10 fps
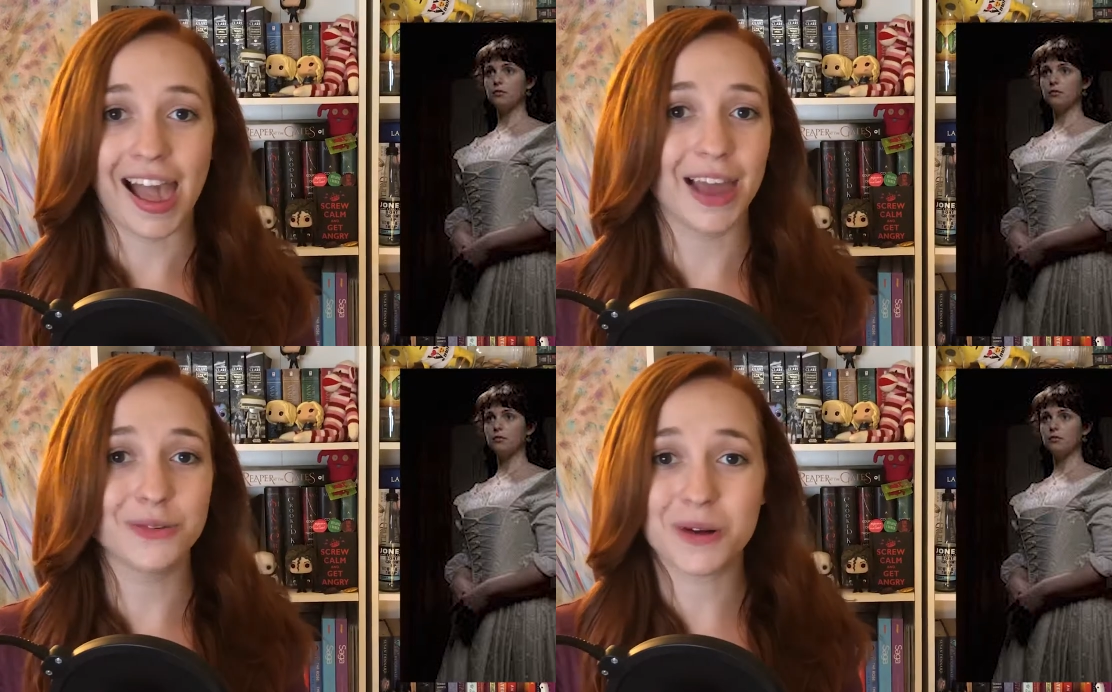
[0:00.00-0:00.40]

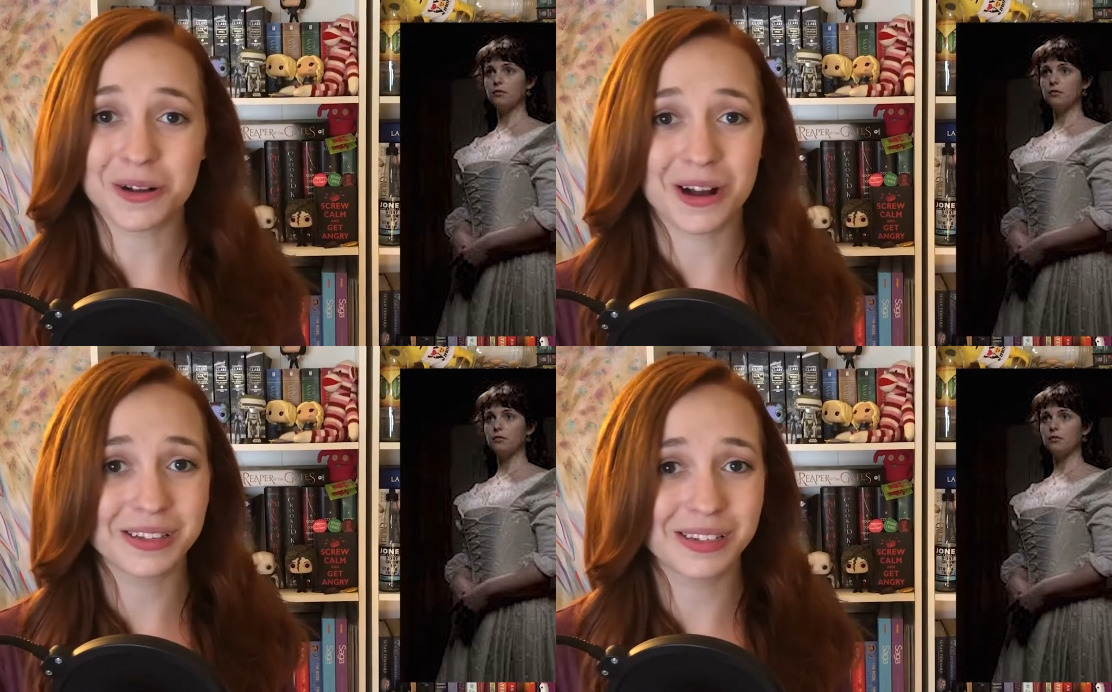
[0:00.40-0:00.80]
Speaker 1: And
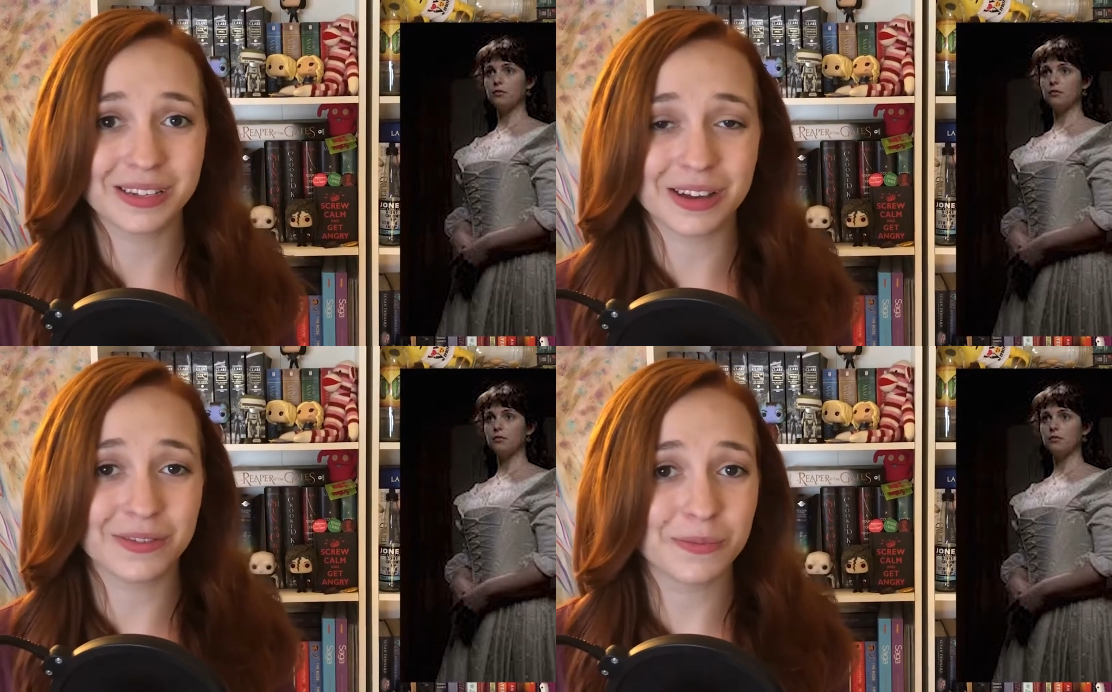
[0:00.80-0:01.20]
while
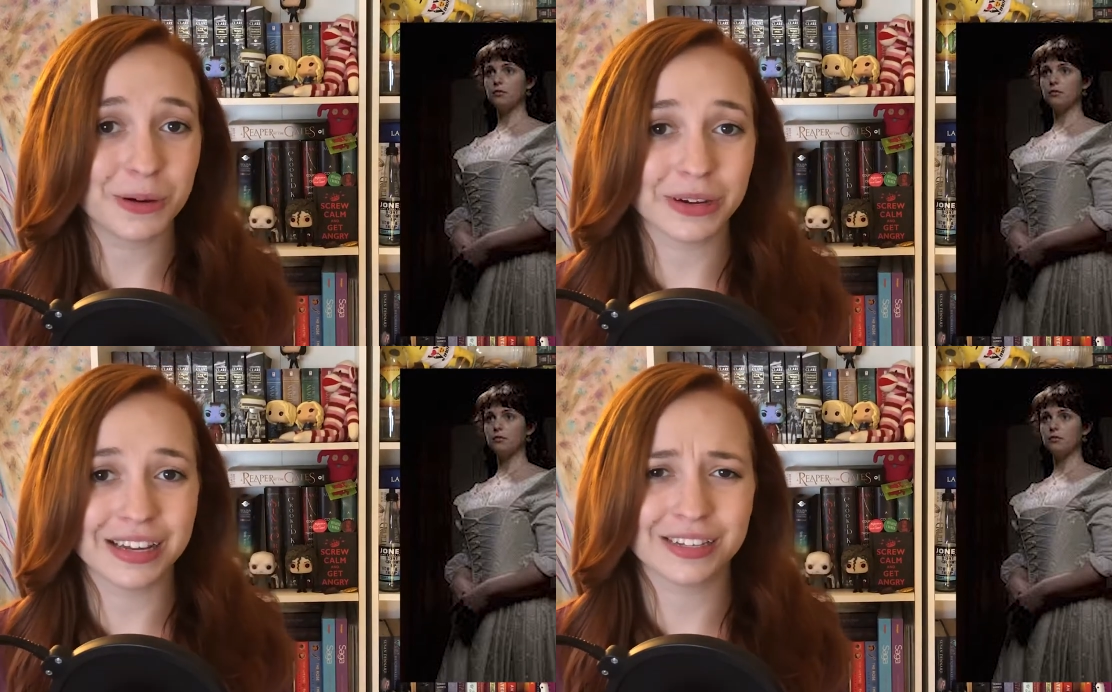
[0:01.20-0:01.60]
Constance of the
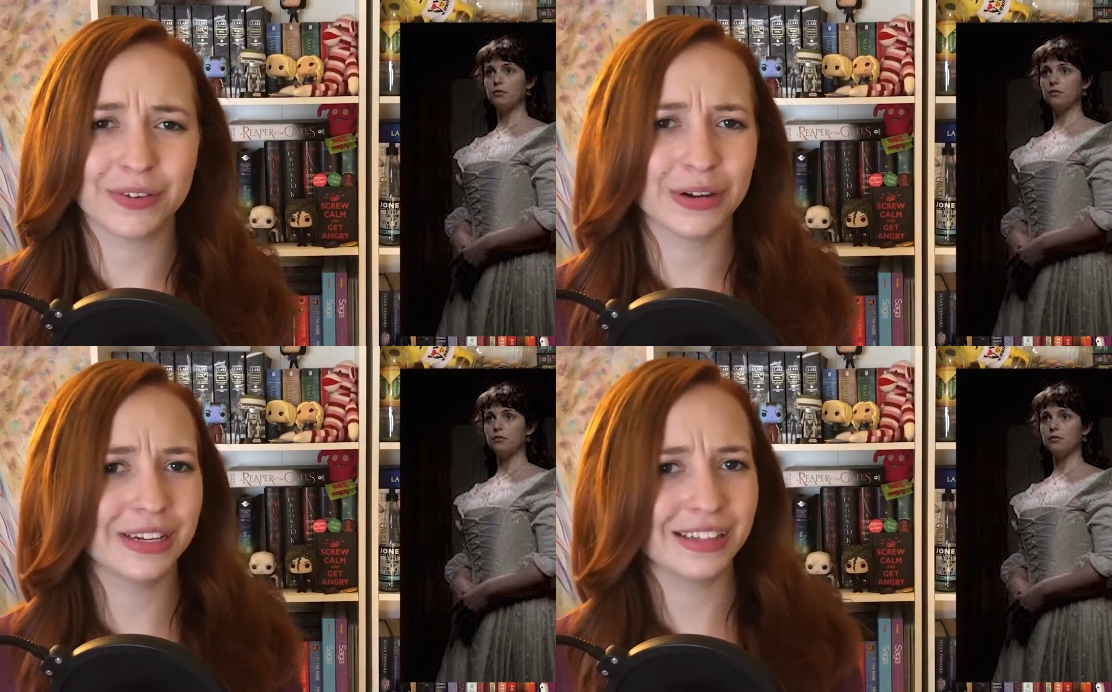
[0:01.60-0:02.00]
book is
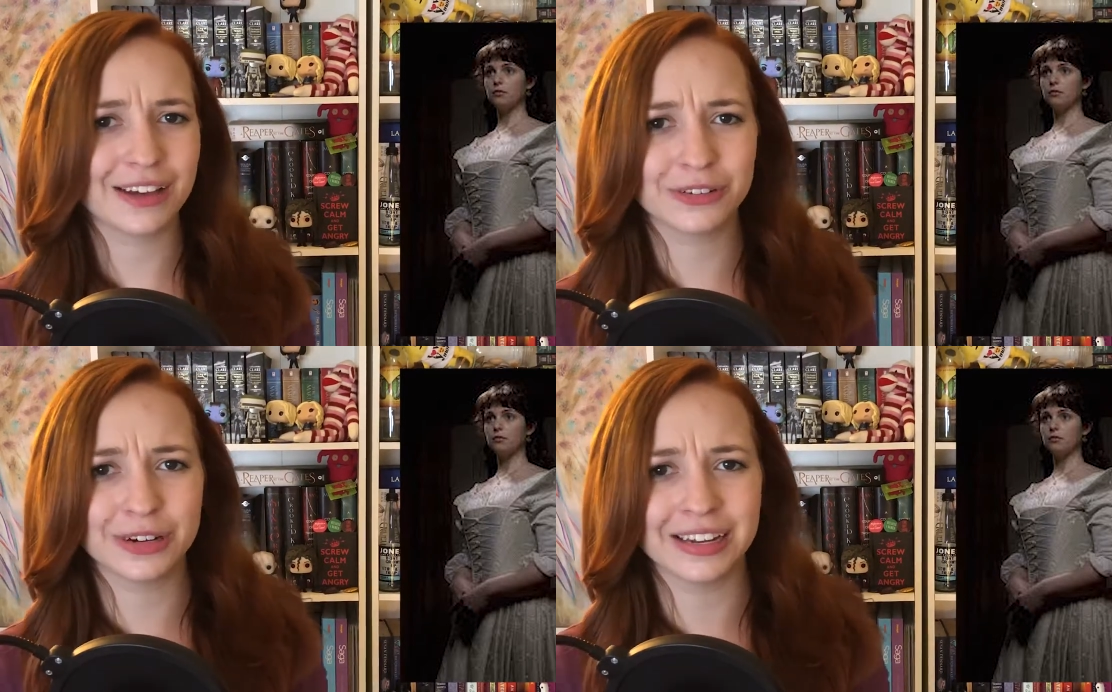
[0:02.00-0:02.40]
very
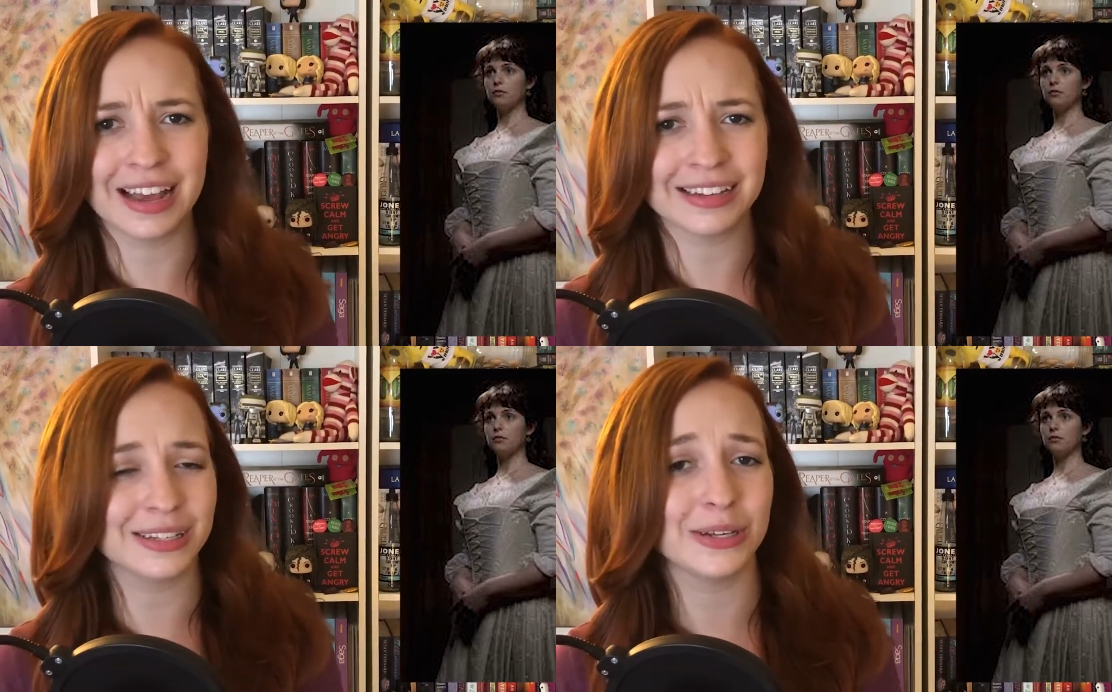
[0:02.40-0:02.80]
clever
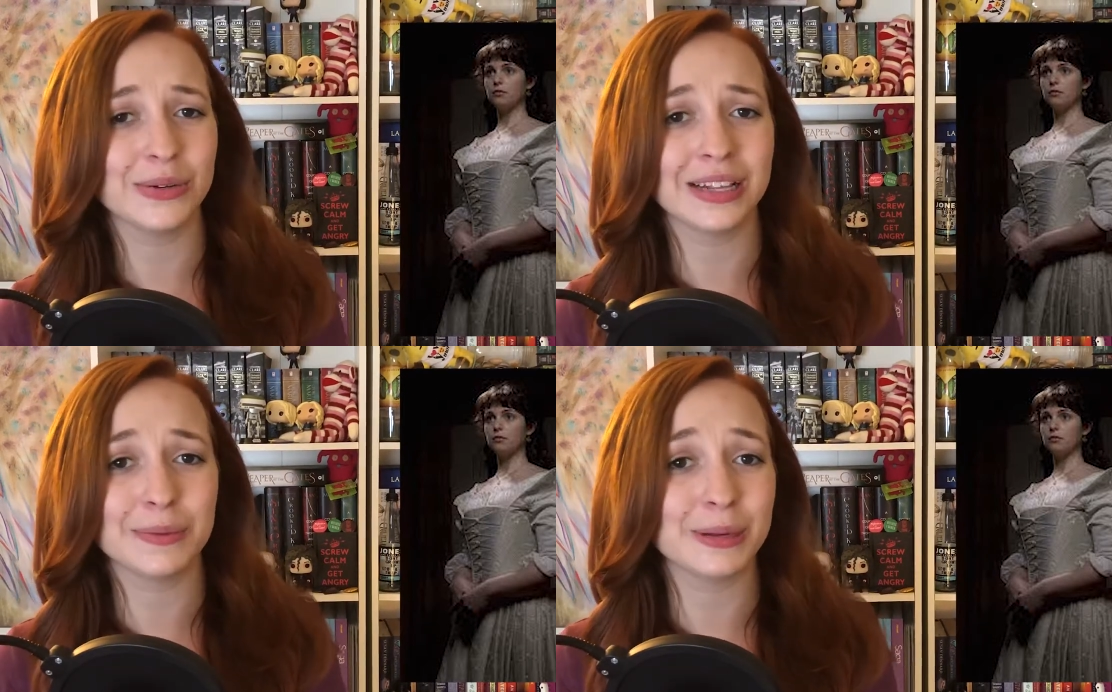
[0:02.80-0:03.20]
in
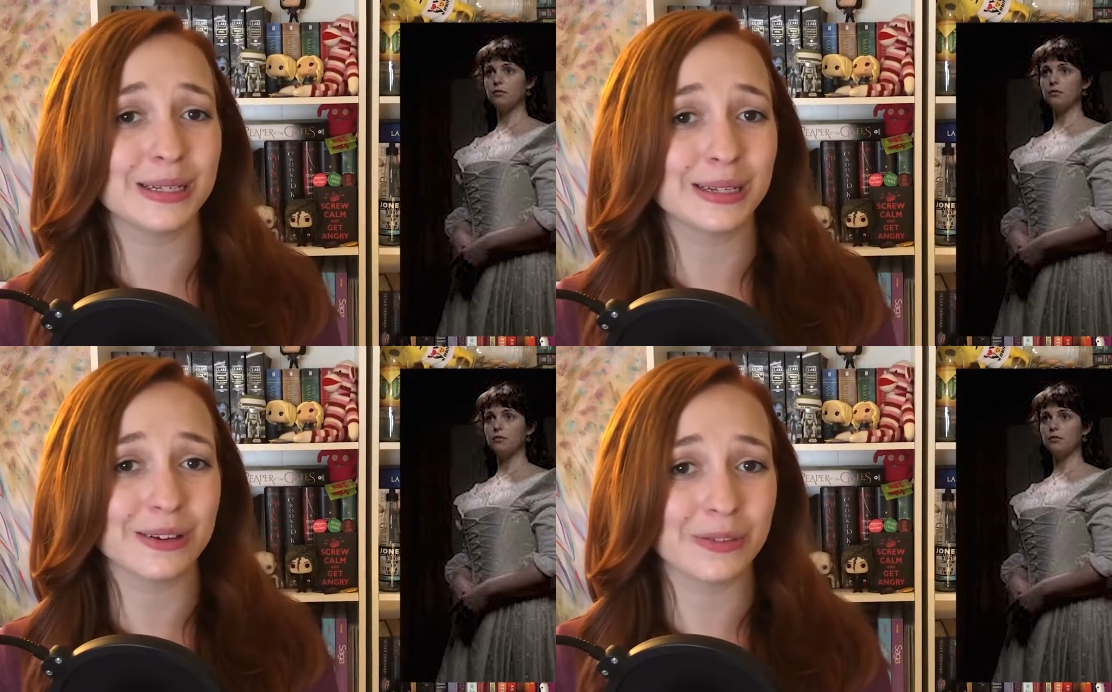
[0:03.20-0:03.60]
executing the
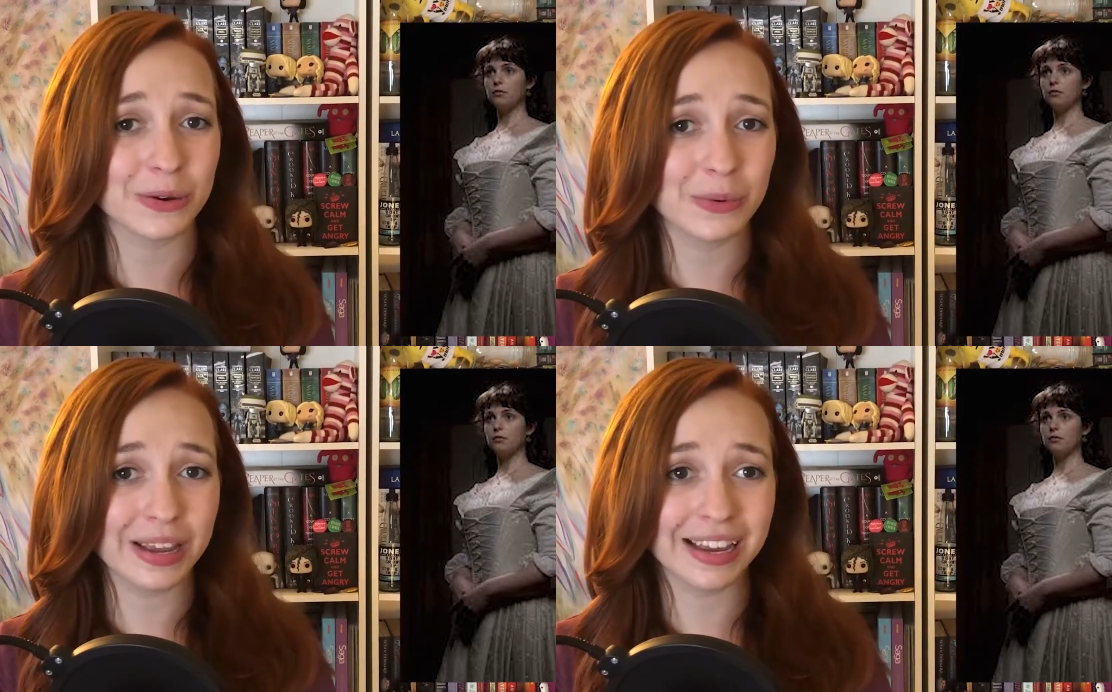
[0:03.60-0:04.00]
business of
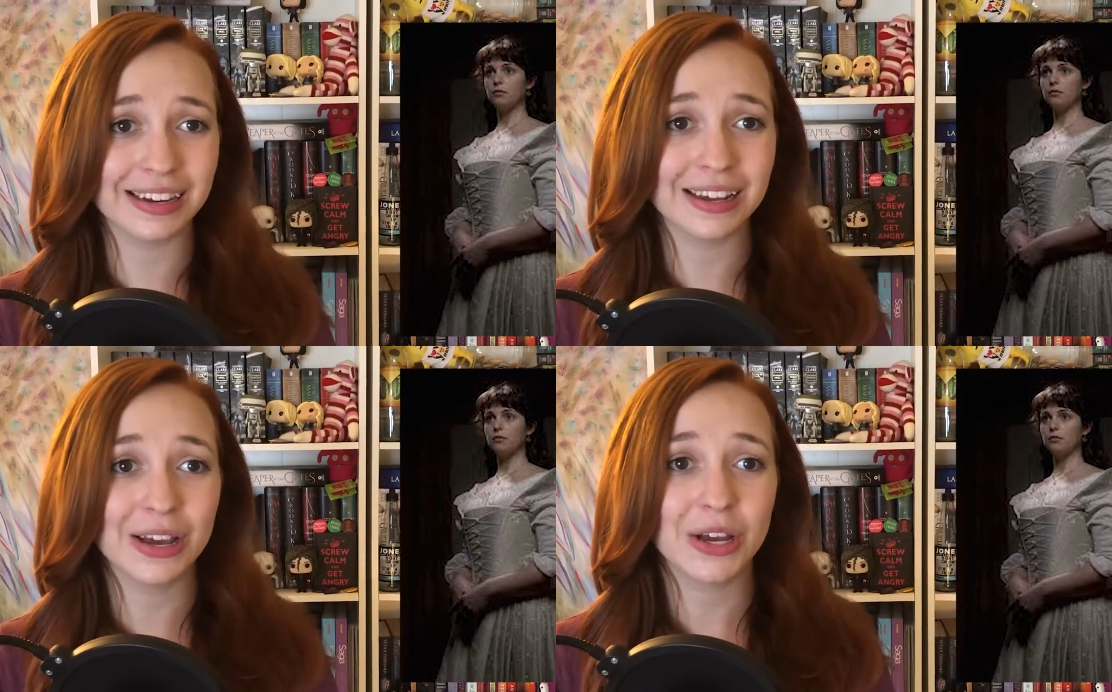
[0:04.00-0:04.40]
the
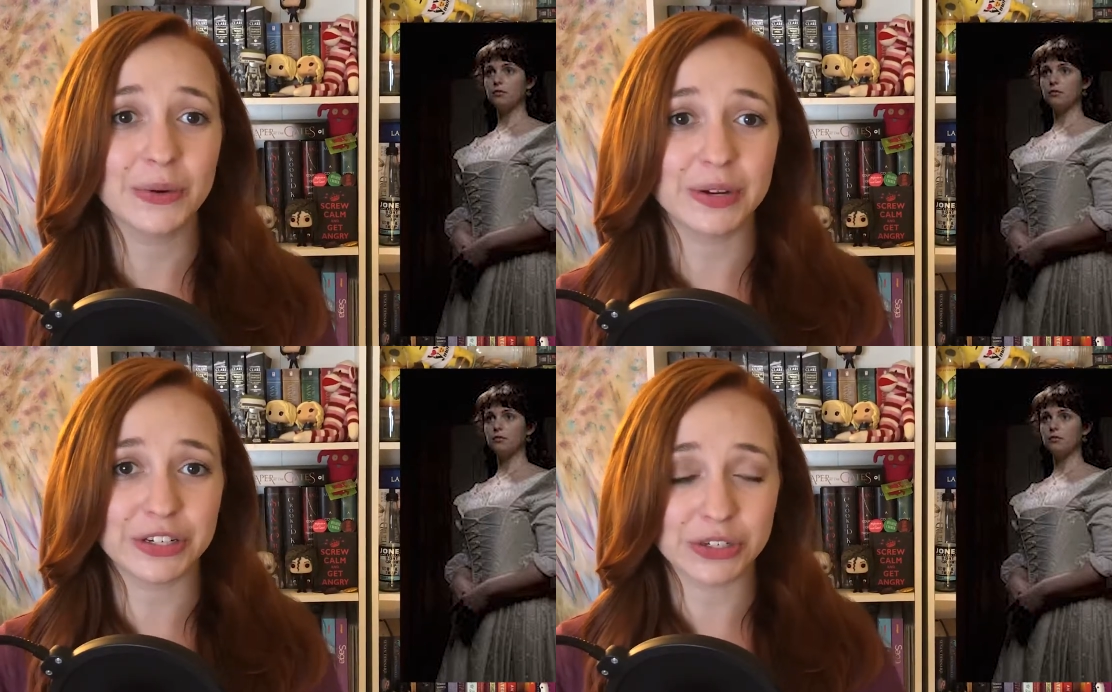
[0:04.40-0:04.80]
queen,
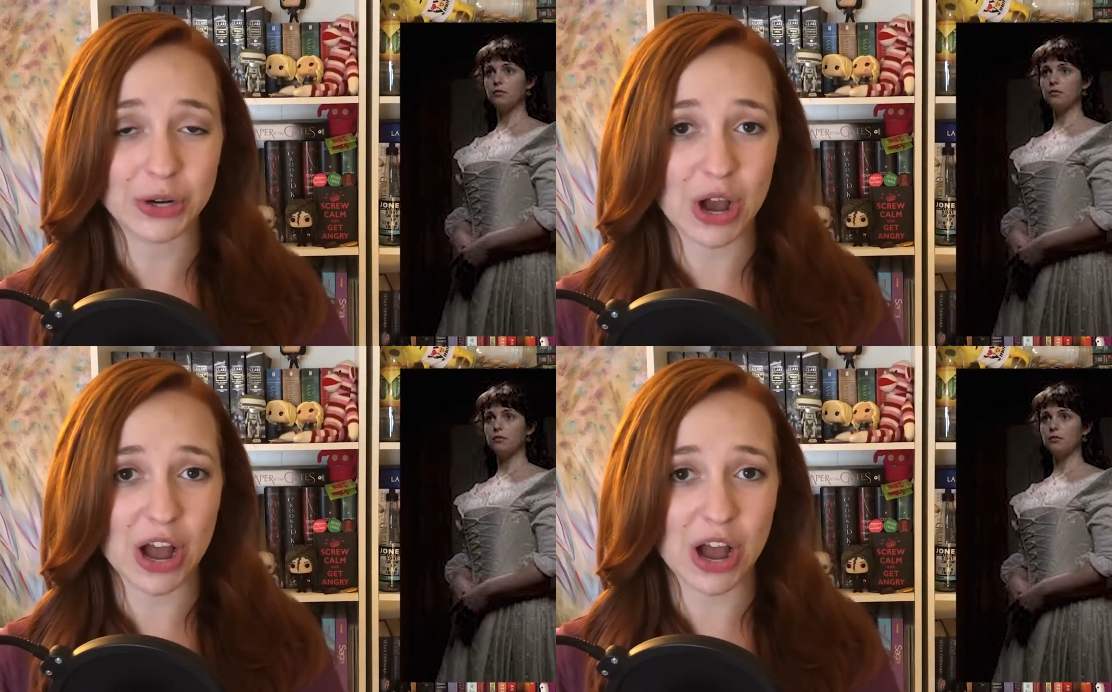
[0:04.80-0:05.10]
which